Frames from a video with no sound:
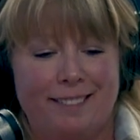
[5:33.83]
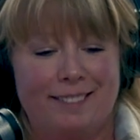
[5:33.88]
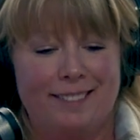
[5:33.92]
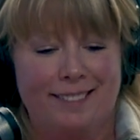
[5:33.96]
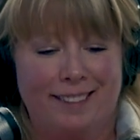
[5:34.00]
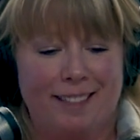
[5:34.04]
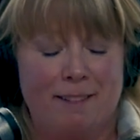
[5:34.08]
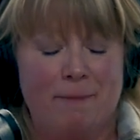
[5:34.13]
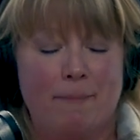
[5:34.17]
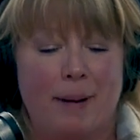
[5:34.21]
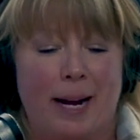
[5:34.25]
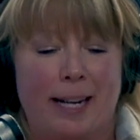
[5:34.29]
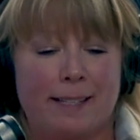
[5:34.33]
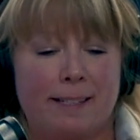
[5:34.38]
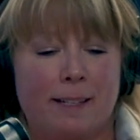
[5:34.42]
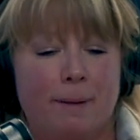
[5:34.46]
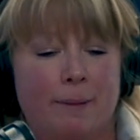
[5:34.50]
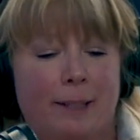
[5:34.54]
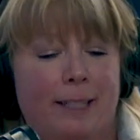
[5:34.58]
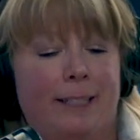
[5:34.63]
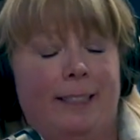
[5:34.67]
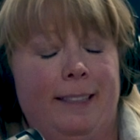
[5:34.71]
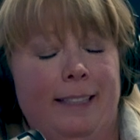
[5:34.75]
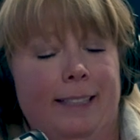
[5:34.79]
in
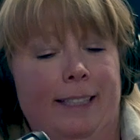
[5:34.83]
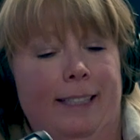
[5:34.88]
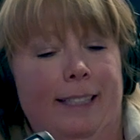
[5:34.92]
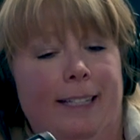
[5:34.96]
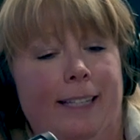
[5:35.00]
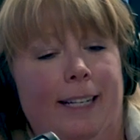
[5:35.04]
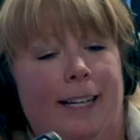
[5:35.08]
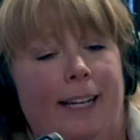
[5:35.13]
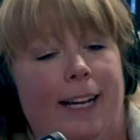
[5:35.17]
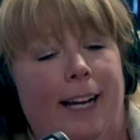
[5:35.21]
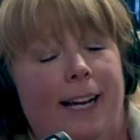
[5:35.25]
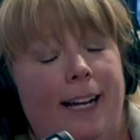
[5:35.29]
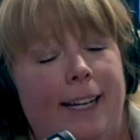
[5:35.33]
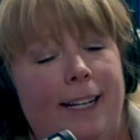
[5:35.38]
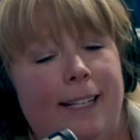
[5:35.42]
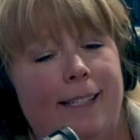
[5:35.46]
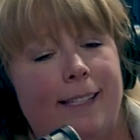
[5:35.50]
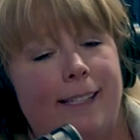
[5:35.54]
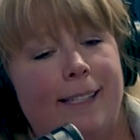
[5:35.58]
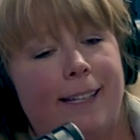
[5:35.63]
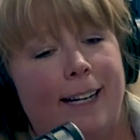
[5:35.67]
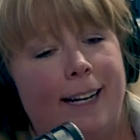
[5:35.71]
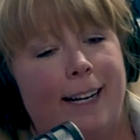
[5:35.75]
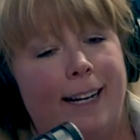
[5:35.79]
basketball and
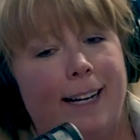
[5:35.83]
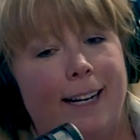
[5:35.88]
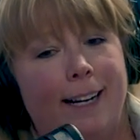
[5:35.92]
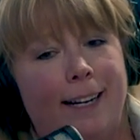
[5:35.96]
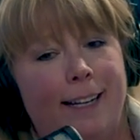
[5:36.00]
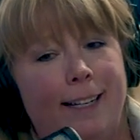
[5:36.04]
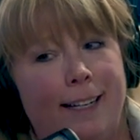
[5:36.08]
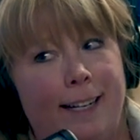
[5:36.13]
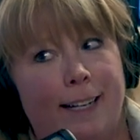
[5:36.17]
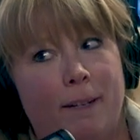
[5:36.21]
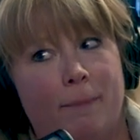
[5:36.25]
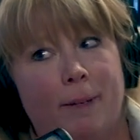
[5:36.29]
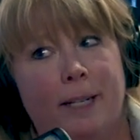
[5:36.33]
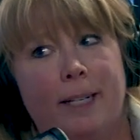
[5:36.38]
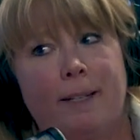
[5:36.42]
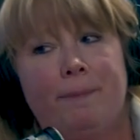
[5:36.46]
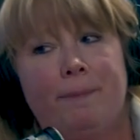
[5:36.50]
at a bar.